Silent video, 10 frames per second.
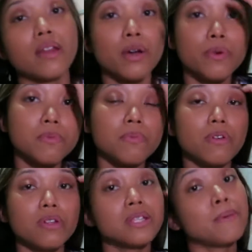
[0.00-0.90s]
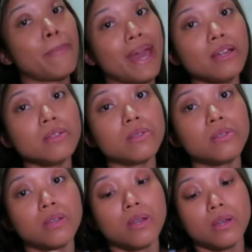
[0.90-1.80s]
I always put on is the base.
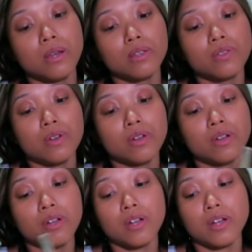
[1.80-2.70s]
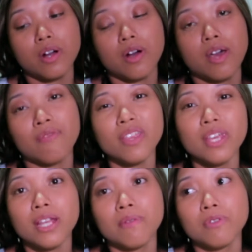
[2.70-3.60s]
So
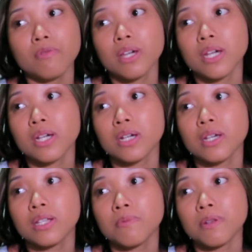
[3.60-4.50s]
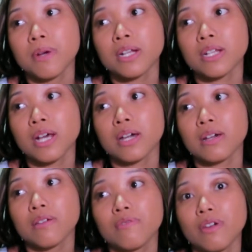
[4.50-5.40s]
everything that I'm doing is pretty much
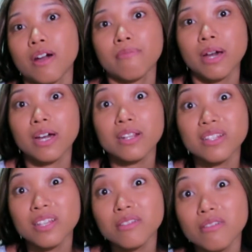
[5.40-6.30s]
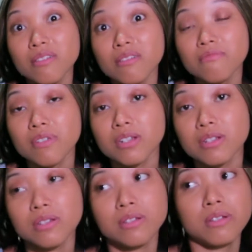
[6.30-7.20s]
like if you have my kind of skin tone, which
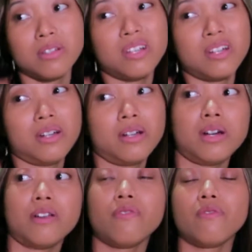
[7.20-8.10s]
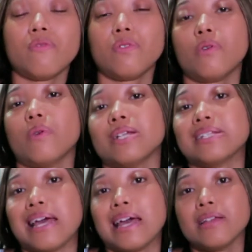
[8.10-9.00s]
is kind of quite
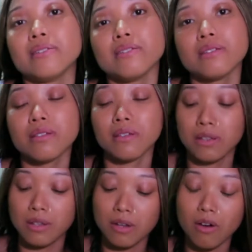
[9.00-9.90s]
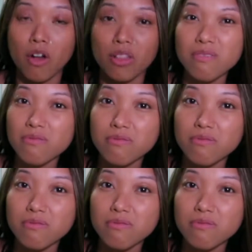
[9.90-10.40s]
tanned olive.